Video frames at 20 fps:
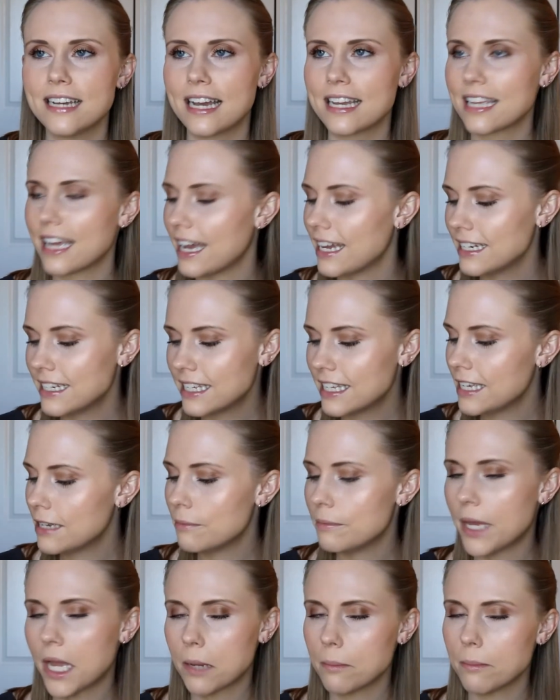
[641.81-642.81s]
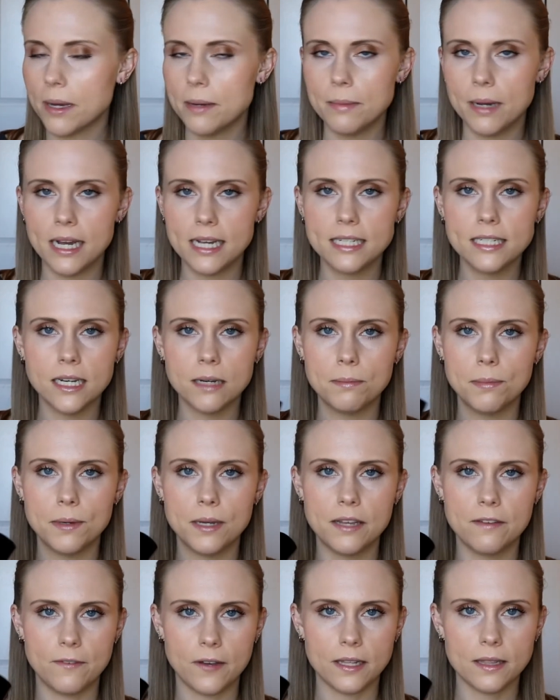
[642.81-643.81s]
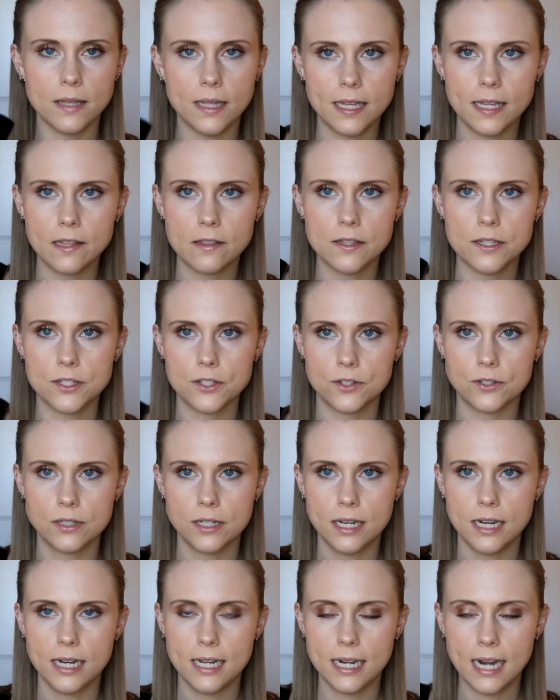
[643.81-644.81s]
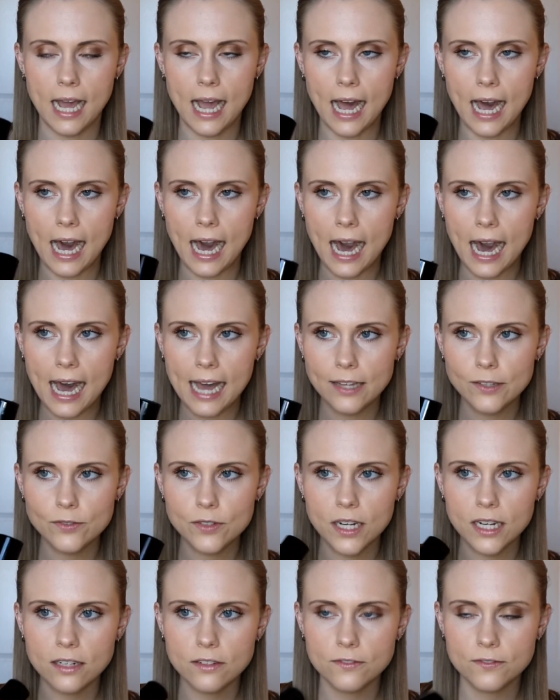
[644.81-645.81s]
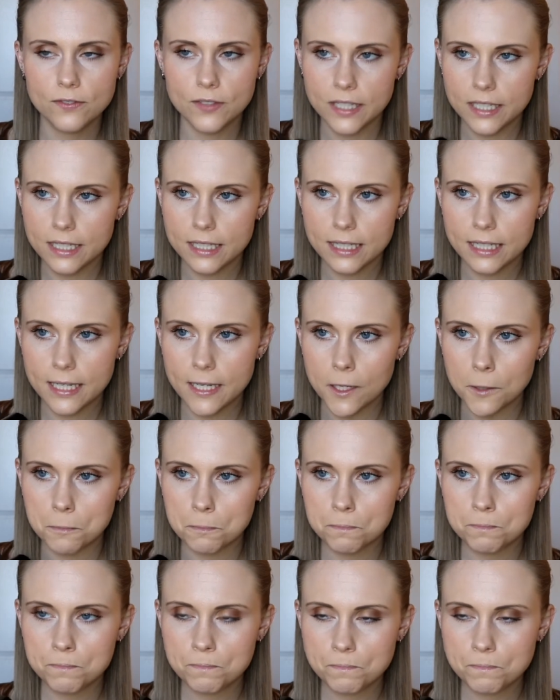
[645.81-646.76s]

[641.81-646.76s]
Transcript: kind of can't make my mind up if I like this or not. I've got a feeling